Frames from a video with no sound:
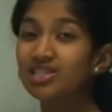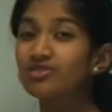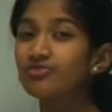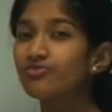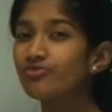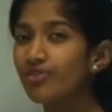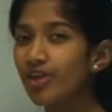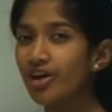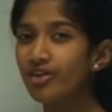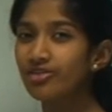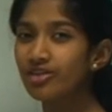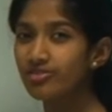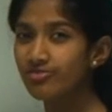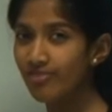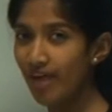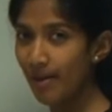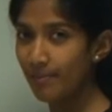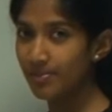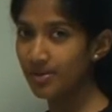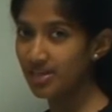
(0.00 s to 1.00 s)
it's very
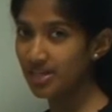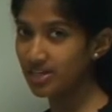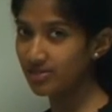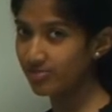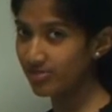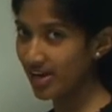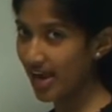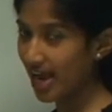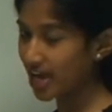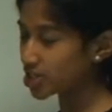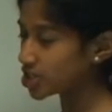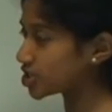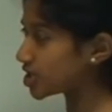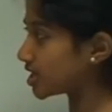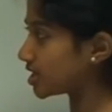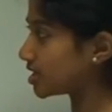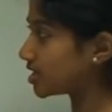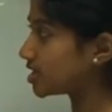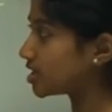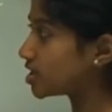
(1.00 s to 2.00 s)
rapid in
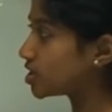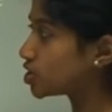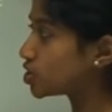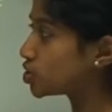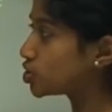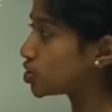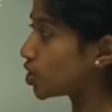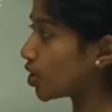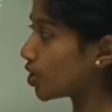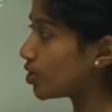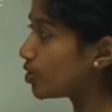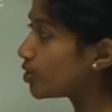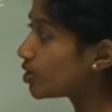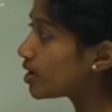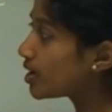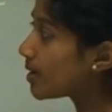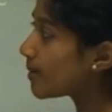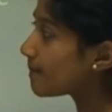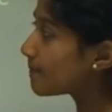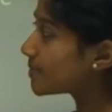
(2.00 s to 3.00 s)
reaction. So
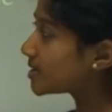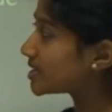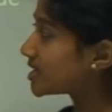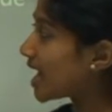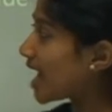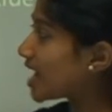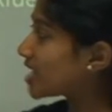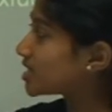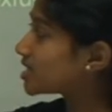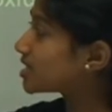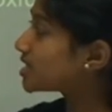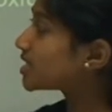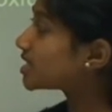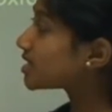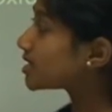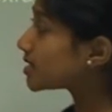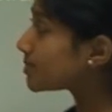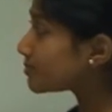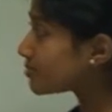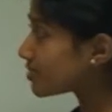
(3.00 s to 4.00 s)

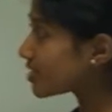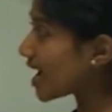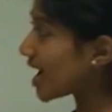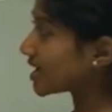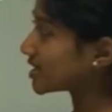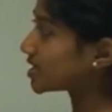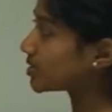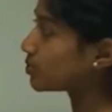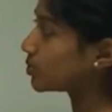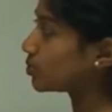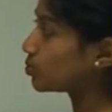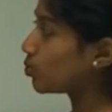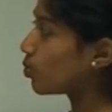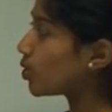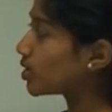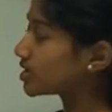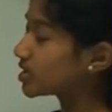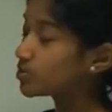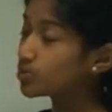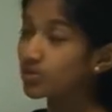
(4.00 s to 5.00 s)
potassium reacting with
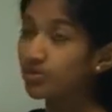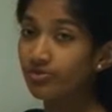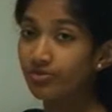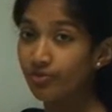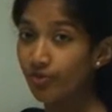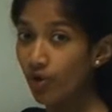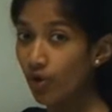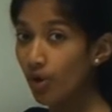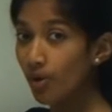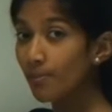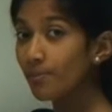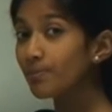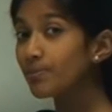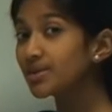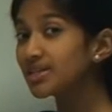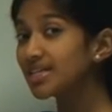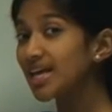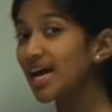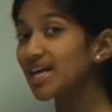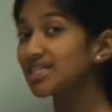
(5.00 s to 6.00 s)
water would form
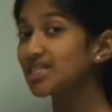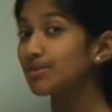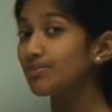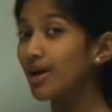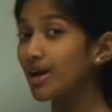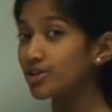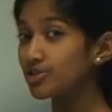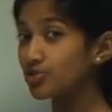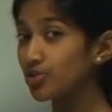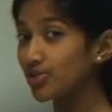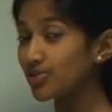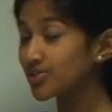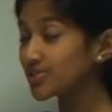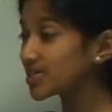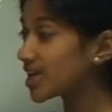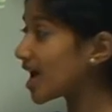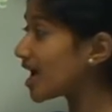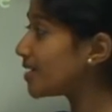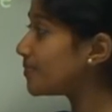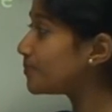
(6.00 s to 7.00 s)
potassium
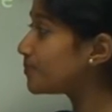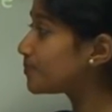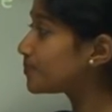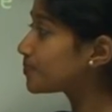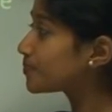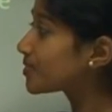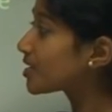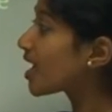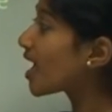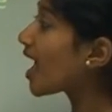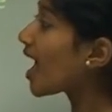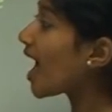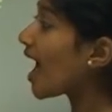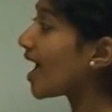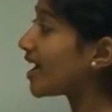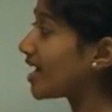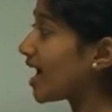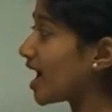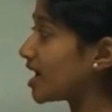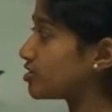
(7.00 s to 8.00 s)
hydroxide
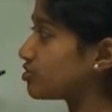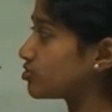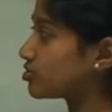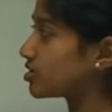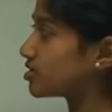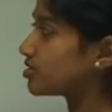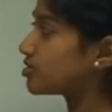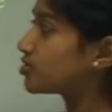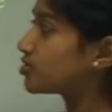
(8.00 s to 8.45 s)
and hydrogen.